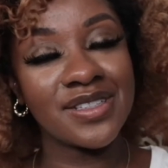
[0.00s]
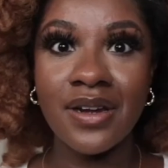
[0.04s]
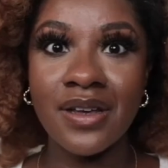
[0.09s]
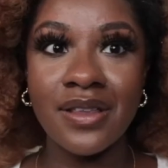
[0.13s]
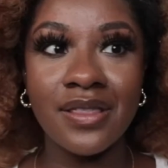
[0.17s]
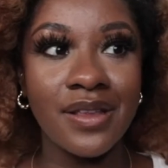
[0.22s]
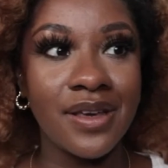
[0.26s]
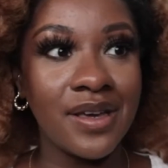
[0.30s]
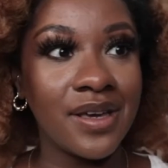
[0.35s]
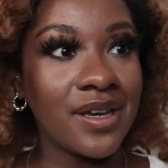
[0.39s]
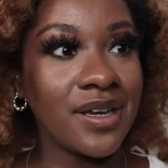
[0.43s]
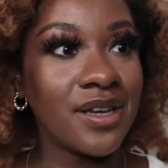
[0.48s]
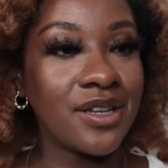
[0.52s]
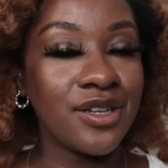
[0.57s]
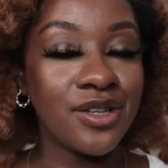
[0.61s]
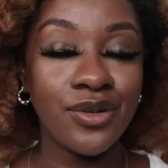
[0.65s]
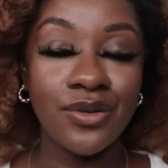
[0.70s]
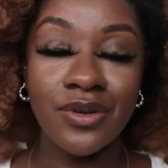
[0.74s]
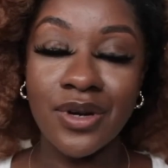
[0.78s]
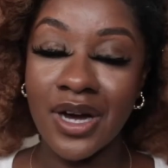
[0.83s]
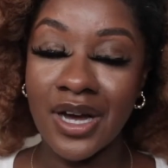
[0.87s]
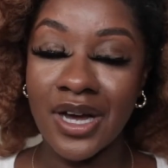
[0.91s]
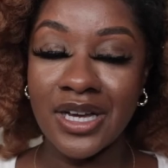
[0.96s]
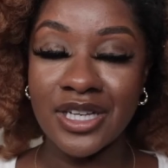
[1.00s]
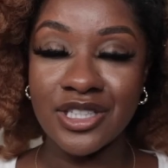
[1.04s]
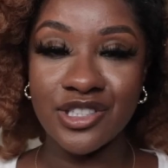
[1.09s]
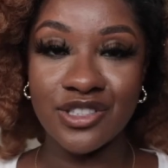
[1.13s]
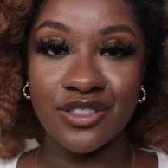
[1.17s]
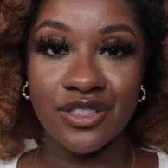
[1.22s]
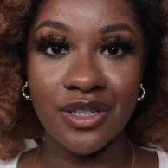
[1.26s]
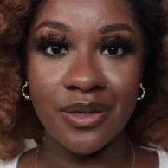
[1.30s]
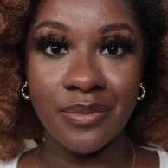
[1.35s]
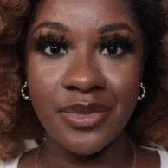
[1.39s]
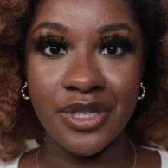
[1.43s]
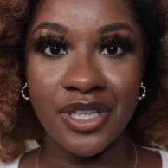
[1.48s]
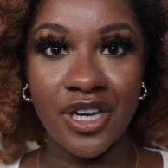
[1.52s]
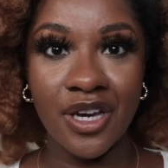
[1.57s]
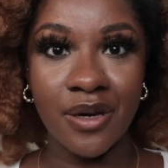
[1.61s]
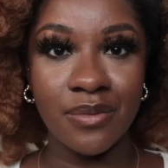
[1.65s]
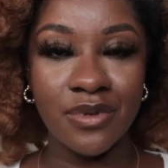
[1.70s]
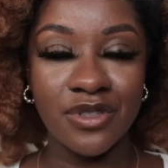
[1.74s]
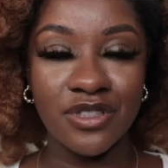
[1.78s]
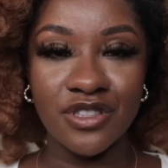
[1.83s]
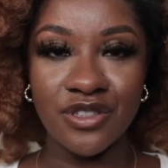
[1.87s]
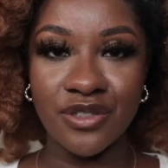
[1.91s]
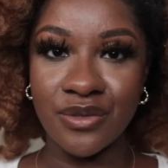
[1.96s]
And in the end, you guys are going to be
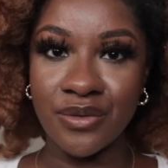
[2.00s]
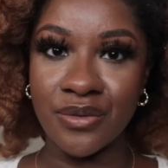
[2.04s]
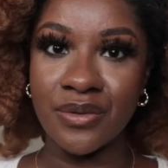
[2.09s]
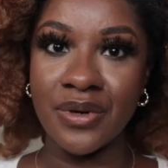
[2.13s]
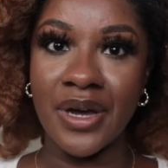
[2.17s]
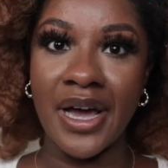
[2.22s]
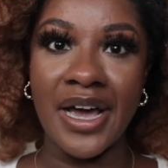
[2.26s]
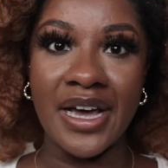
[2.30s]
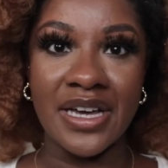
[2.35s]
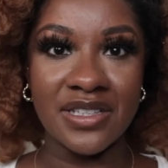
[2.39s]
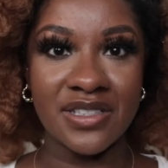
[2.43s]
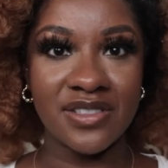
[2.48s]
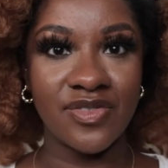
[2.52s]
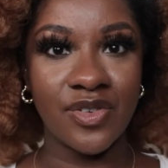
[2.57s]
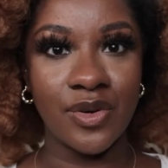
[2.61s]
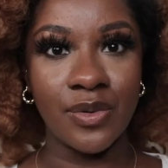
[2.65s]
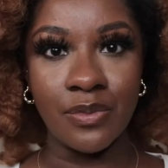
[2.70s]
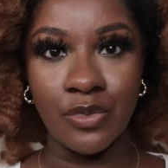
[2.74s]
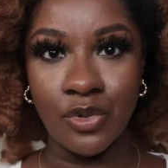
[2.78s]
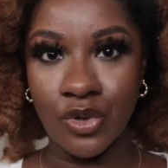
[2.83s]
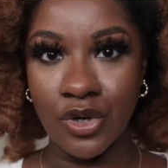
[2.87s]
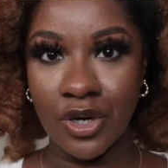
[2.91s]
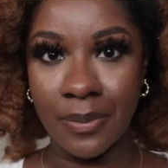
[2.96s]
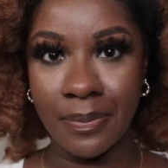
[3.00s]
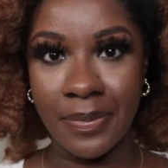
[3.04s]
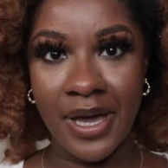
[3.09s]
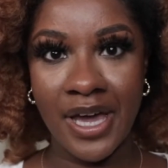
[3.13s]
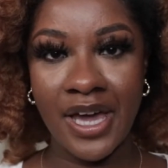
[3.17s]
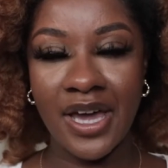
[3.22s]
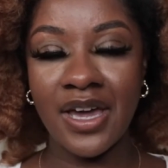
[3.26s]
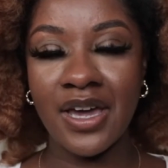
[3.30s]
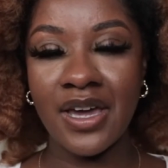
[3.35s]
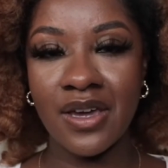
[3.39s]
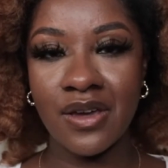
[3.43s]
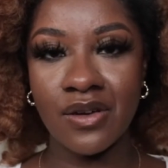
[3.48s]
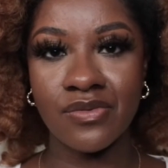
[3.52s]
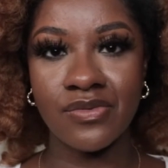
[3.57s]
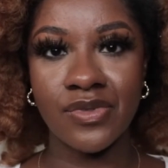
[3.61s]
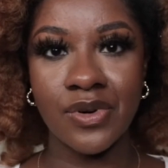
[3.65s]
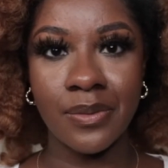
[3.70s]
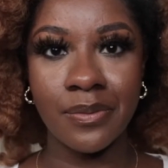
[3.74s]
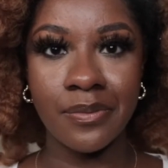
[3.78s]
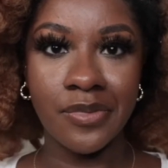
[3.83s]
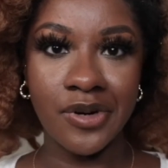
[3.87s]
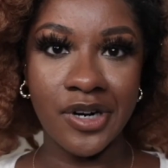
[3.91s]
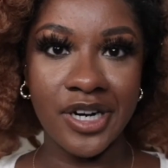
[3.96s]
able to ask for more pay
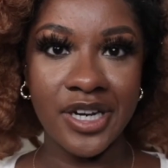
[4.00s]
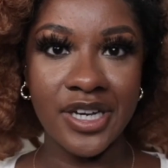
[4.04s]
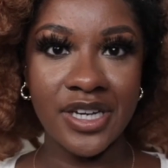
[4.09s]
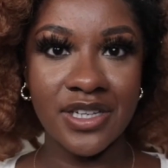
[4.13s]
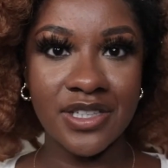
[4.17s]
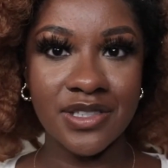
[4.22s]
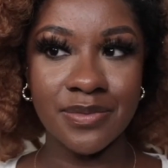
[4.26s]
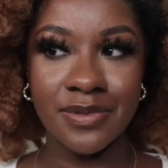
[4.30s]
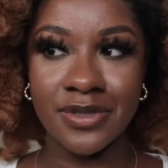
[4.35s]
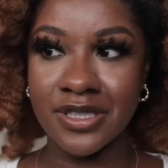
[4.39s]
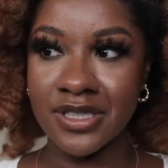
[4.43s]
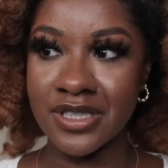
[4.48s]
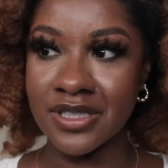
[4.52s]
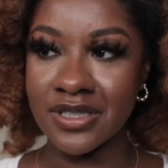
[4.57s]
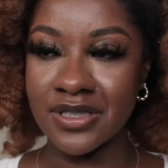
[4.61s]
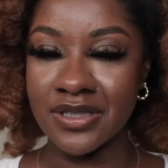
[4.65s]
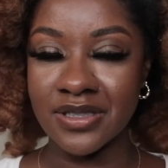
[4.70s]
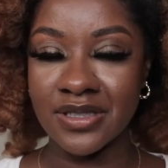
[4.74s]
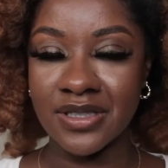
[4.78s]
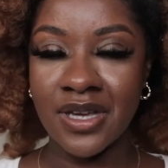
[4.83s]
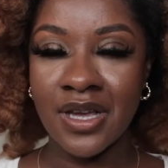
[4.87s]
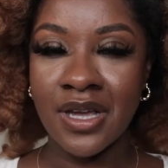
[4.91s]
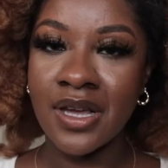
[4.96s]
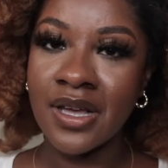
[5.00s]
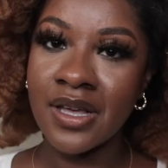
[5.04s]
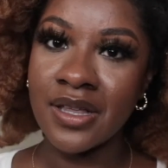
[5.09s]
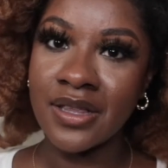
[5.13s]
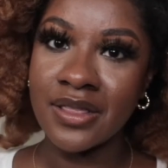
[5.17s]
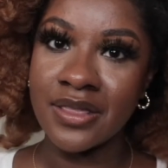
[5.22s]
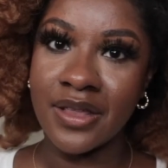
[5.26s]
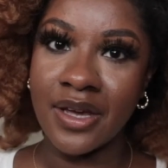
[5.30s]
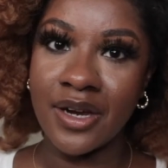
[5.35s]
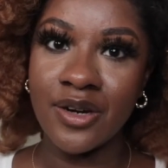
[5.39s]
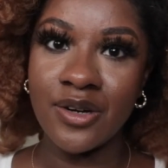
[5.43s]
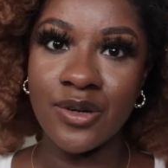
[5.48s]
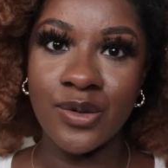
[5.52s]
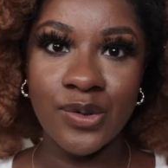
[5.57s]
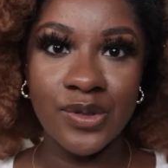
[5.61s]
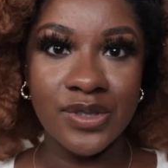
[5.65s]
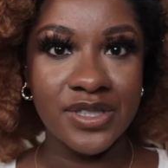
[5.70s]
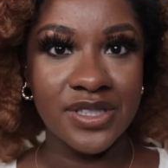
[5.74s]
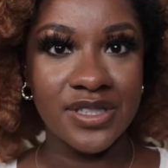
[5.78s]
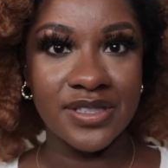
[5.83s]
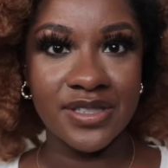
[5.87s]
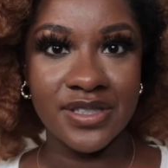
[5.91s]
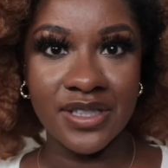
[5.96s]
from brands, because they're
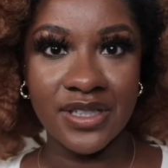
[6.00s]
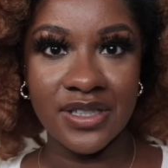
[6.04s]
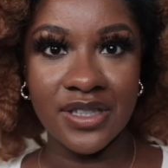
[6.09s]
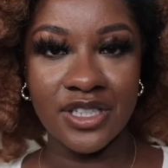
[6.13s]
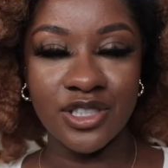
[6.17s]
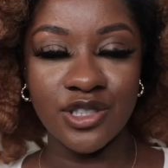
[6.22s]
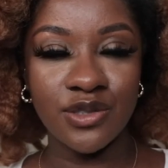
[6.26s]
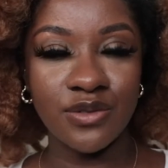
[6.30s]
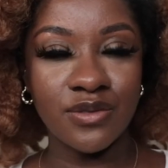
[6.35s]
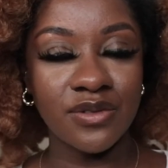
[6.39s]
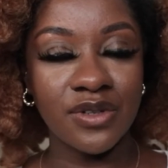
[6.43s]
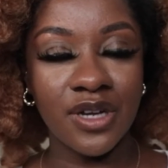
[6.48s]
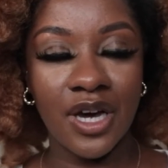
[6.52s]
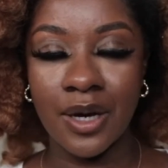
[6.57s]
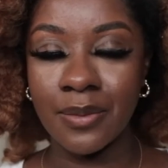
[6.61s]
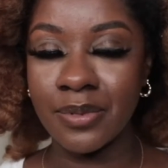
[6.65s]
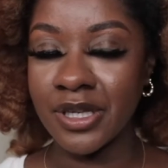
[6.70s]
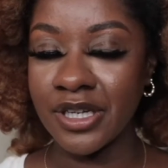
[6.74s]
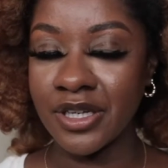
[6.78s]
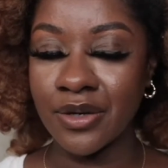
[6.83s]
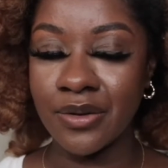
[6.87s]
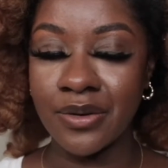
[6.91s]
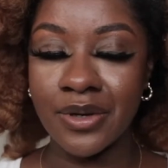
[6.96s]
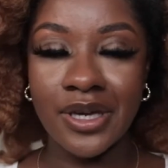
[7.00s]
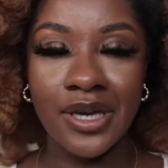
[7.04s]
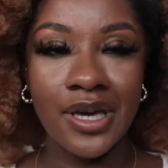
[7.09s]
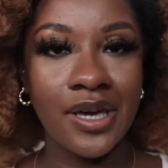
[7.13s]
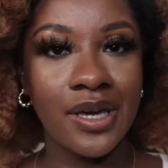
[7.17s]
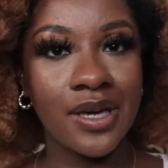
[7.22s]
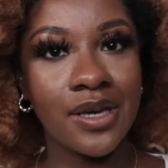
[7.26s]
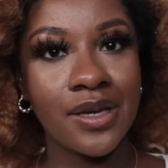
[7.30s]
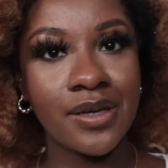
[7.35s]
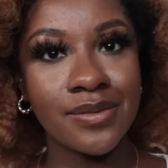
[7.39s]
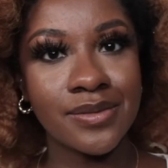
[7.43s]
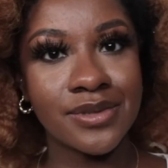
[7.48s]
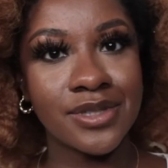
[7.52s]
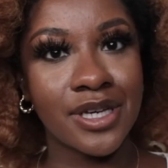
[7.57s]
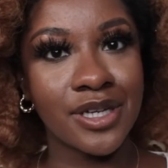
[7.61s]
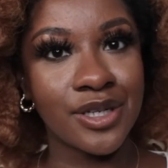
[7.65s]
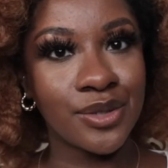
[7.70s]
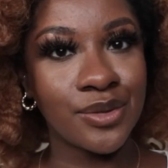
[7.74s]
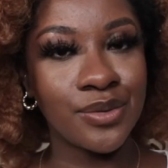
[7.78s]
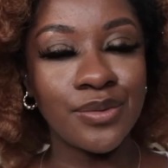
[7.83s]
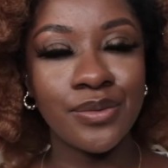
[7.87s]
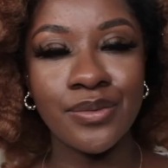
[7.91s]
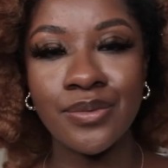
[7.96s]
going to see that you do not play no games,
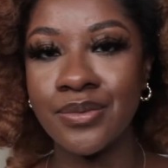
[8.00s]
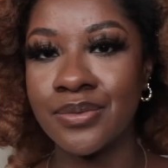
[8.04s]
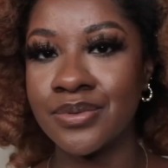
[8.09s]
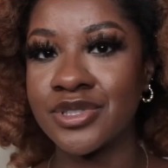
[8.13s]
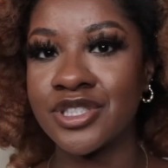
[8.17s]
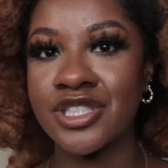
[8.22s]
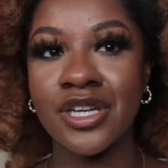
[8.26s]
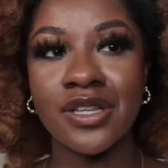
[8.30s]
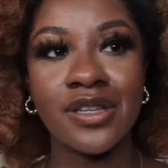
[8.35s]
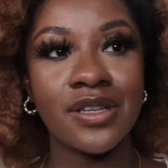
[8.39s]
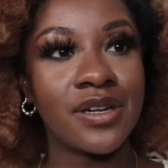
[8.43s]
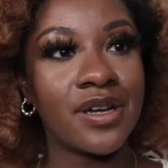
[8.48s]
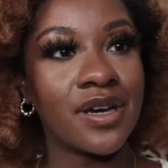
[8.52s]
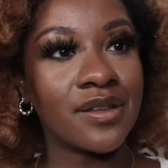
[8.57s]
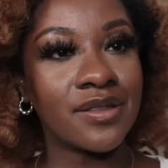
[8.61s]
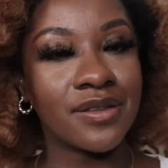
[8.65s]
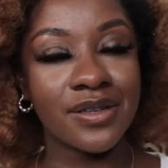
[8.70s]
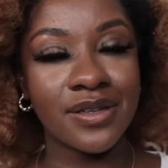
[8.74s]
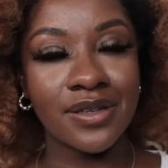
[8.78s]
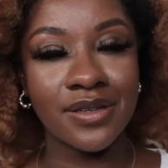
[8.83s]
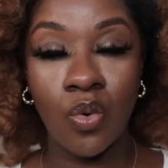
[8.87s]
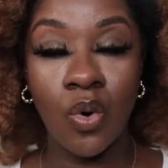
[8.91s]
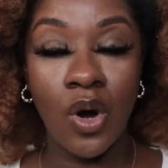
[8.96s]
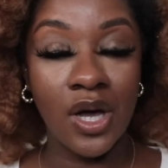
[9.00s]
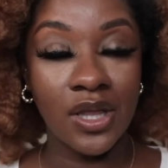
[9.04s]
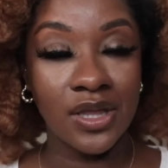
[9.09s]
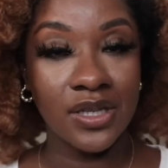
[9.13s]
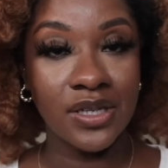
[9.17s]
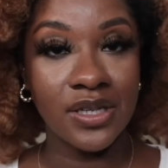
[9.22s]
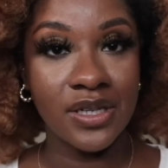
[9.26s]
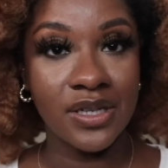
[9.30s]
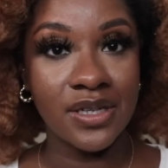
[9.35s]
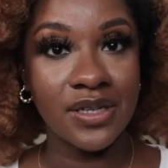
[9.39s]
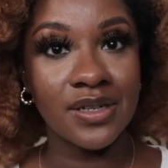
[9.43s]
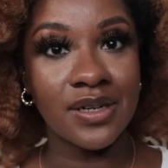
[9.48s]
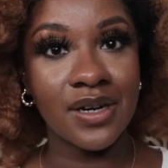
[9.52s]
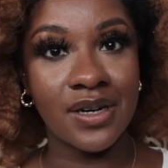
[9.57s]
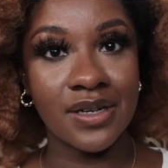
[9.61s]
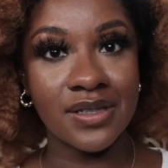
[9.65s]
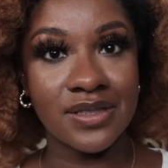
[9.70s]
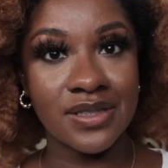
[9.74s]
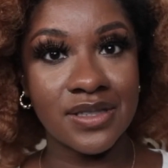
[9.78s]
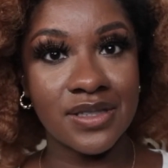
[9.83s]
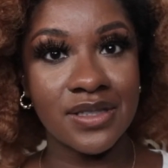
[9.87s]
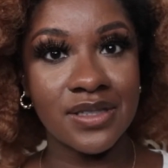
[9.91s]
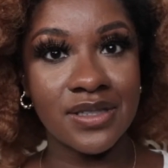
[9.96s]
like you shelling out the quality
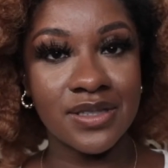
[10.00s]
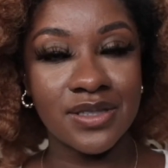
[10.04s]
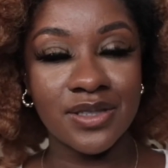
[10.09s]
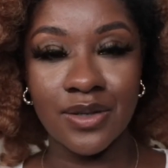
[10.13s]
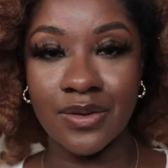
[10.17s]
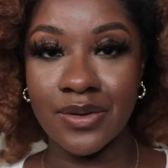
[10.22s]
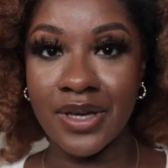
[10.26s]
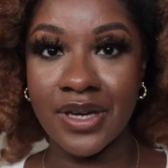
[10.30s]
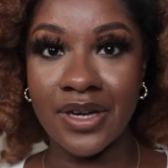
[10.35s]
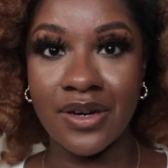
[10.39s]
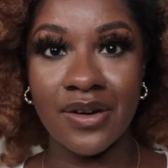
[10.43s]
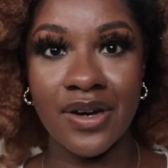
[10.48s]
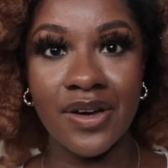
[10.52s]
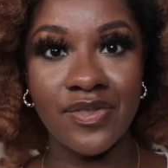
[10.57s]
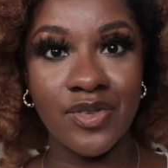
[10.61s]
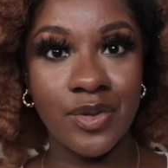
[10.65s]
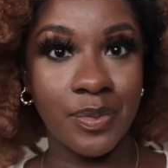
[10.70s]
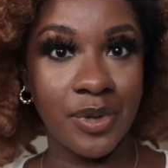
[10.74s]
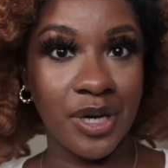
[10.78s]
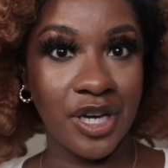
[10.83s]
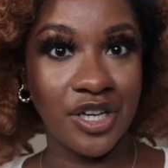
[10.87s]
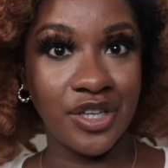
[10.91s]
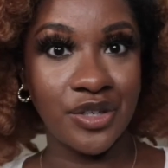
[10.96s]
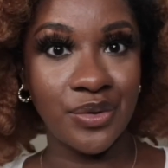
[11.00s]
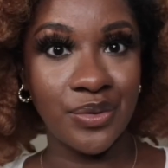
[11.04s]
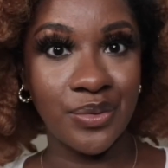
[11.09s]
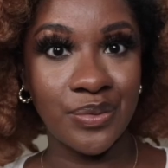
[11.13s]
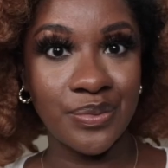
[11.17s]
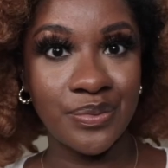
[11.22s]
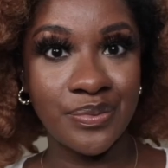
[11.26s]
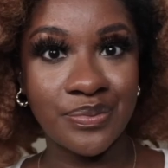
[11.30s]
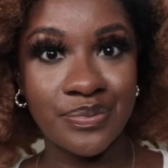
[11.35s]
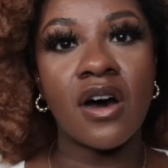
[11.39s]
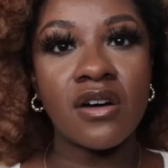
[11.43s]
content, so they're gonna have to pay you.